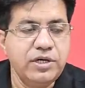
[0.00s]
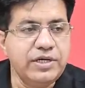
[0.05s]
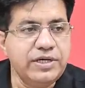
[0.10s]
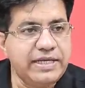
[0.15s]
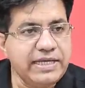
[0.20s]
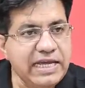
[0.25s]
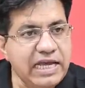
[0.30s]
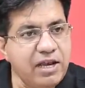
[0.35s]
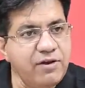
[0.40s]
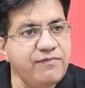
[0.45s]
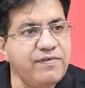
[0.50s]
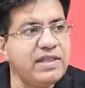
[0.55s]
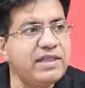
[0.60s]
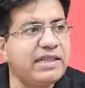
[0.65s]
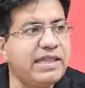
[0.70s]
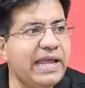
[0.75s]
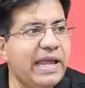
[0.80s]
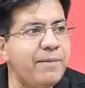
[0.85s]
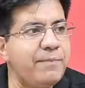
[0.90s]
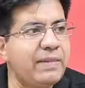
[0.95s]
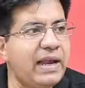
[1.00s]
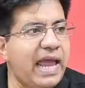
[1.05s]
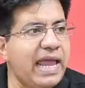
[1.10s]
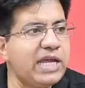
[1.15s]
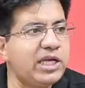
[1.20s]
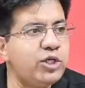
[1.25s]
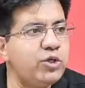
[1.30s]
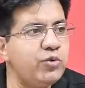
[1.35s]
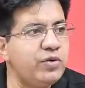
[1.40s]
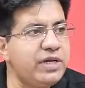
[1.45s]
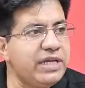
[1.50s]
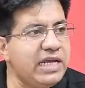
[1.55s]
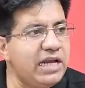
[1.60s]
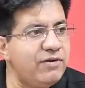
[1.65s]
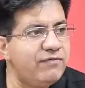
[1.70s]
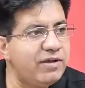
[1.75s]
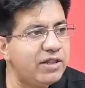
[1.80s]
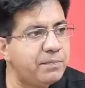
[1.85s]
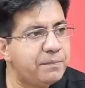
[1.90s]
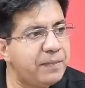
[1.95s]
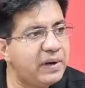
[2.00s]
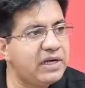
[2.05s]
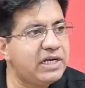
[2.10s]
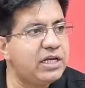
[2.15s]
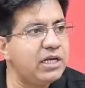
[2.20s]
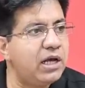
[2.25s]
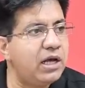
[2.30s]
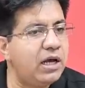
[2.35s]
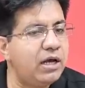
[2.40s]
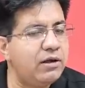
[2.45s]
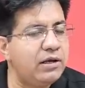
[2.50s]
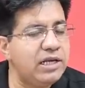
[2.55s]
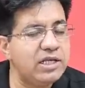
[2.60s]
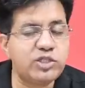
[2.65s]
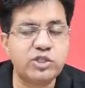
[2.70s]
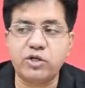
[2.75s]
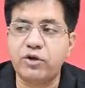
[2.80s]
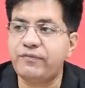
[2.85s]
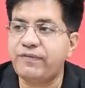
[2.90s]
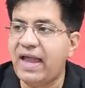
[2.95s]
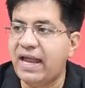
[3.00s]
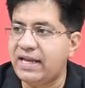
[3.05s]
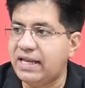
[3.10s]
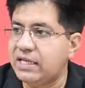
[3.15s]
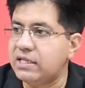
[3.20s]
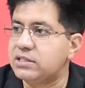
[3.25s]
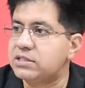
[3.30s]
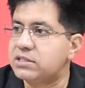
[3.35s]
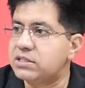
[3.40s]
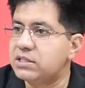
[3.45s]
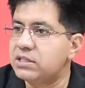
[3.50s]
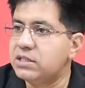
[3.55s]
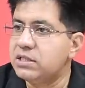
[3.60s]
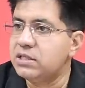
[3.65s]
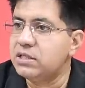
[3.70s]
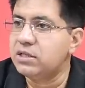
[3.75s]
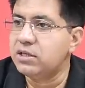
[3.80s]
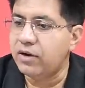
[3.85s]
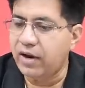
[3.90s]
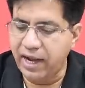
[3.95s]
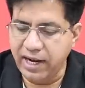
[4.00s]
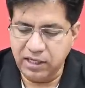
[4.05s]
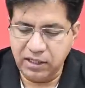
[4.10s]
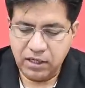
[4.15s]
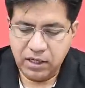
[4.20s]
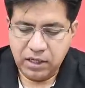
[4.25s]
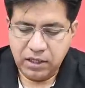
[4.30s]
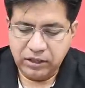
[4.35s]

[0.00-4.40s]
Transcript: Deal with them like you deal with multi, uh, list of headings, right?